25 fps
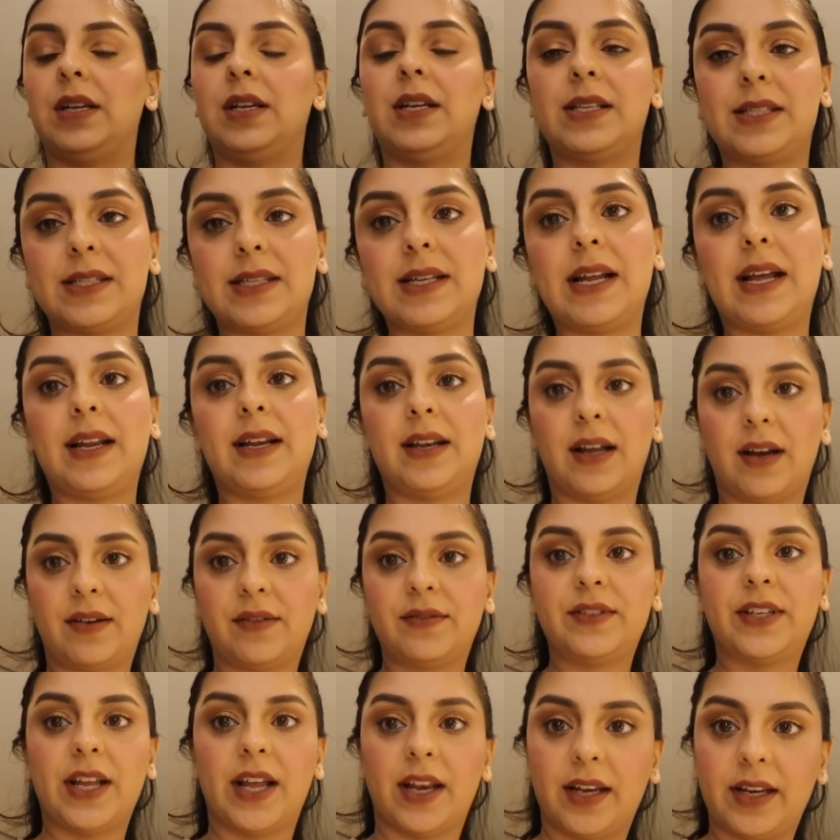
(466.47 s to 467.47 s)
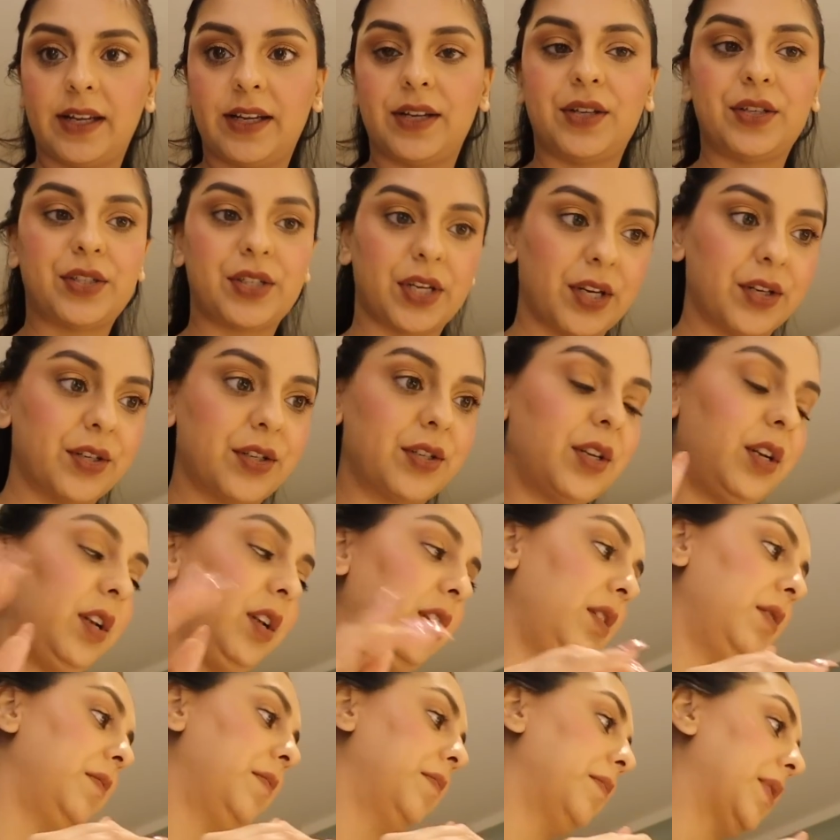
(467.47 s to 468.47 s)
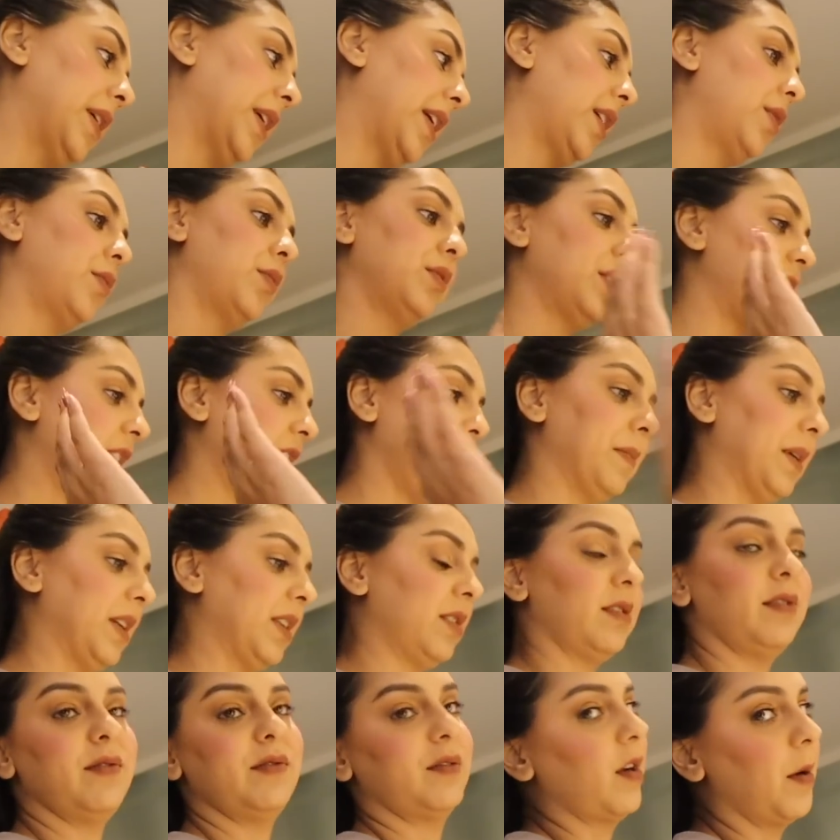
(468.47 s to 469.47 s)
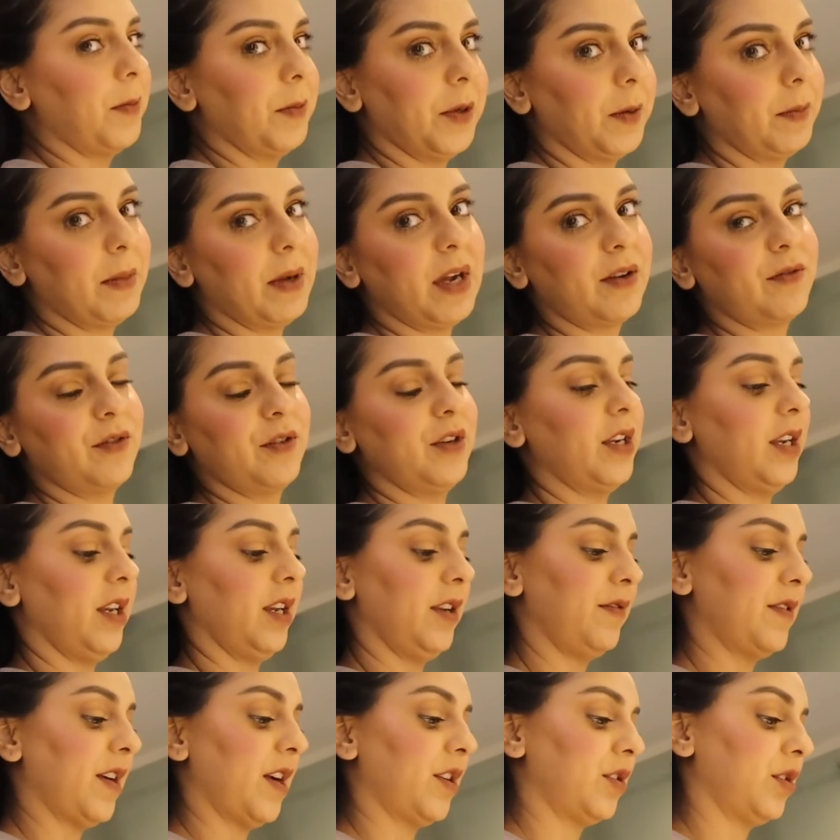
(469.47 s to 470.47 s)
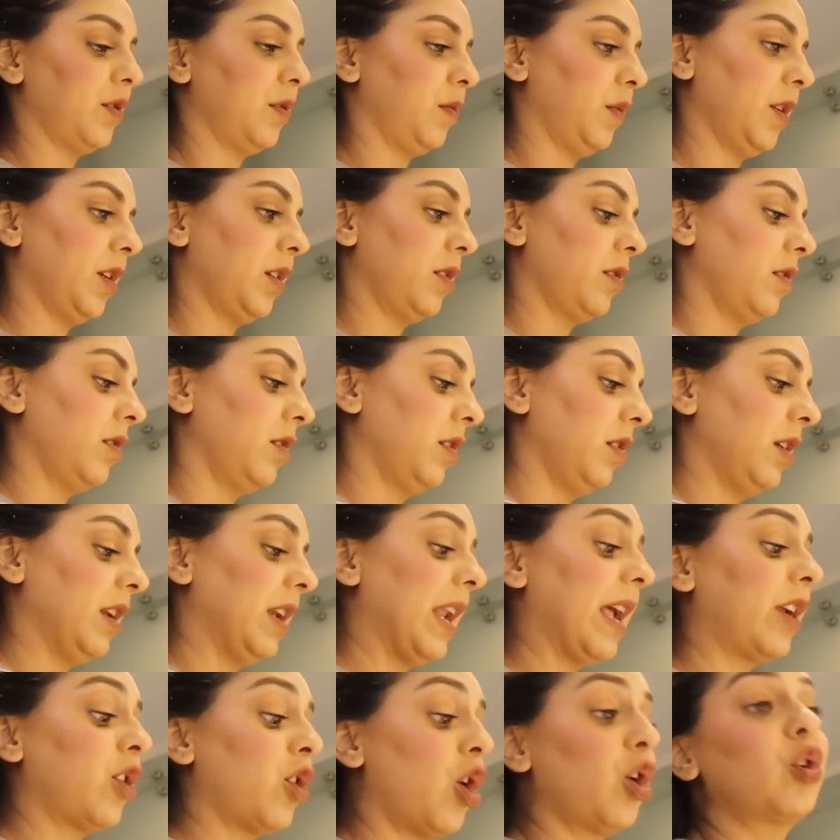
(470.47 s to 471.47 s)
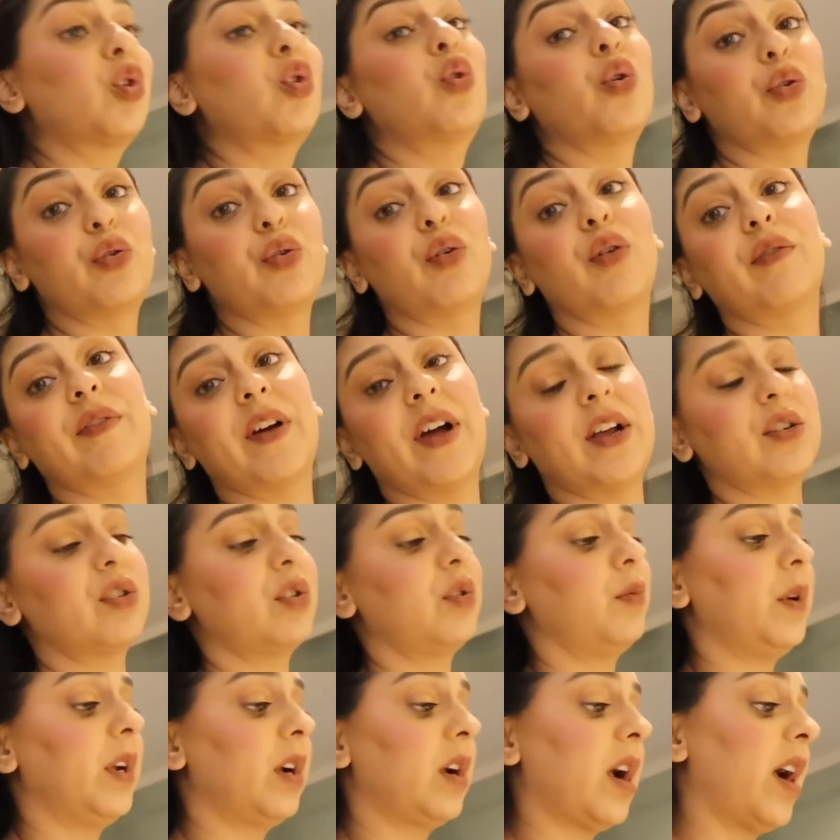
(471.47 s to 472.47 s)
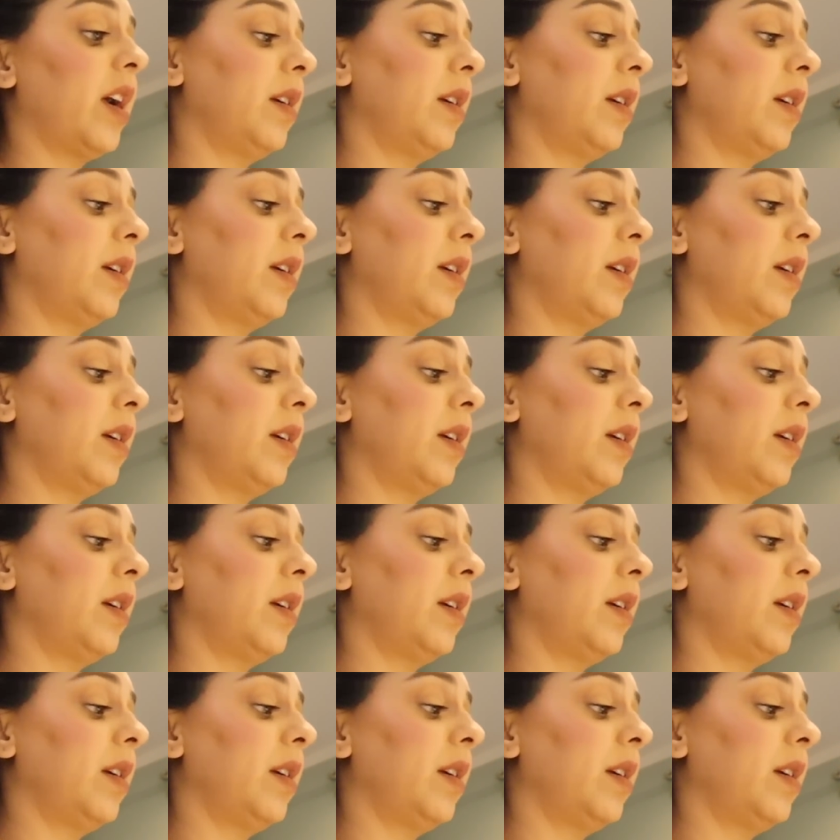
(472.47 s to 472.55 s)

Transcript: Listen, I love Delhi in general, but I don't see myself coming back for Delhi Fashion Week like not couture fashion week.